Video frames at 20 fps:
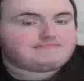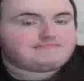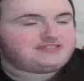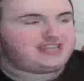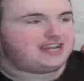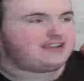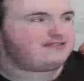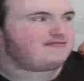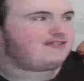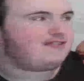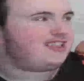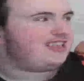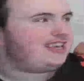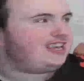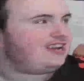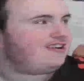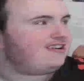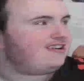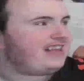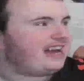Didn't really
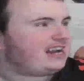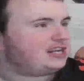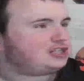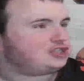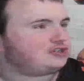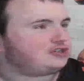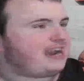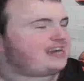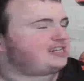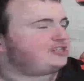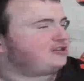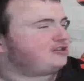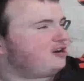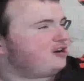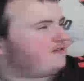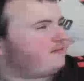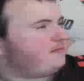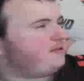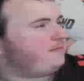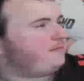hear a lot of trash talk
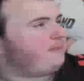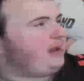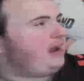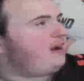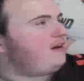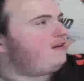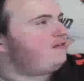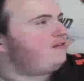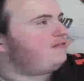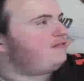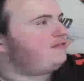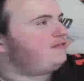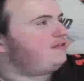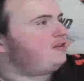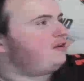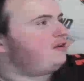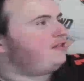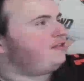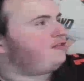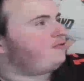from the Bears, you
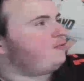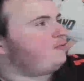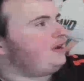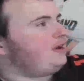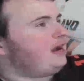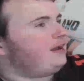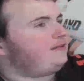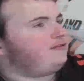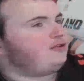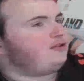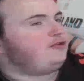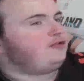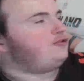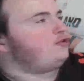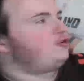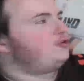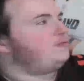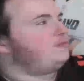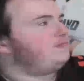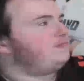know, this week on
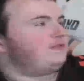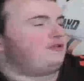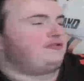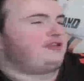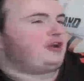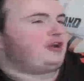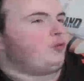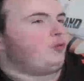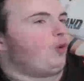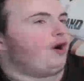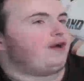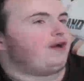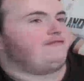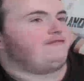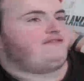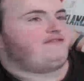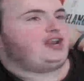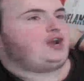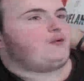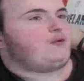YouTube. There's like one
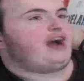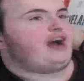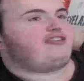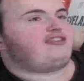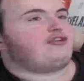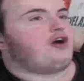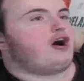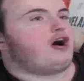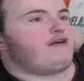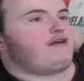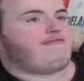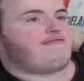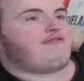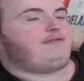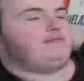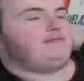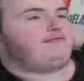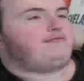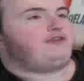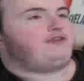video I saw
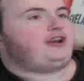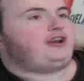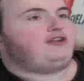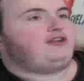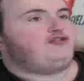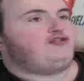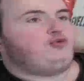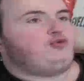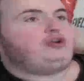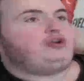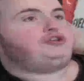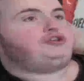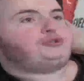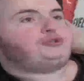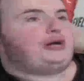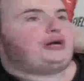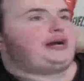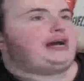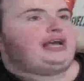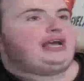from freaking Judah
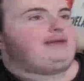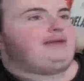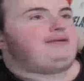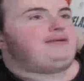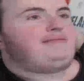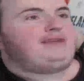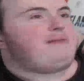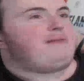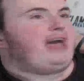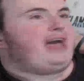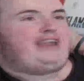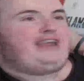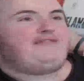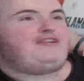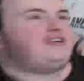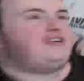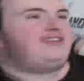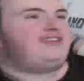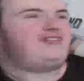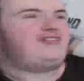Tribe. I mean, I'm not even
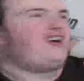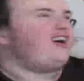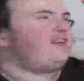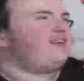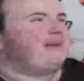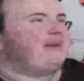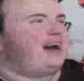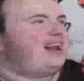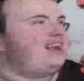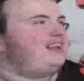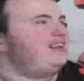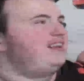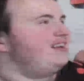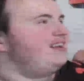going to talk about it.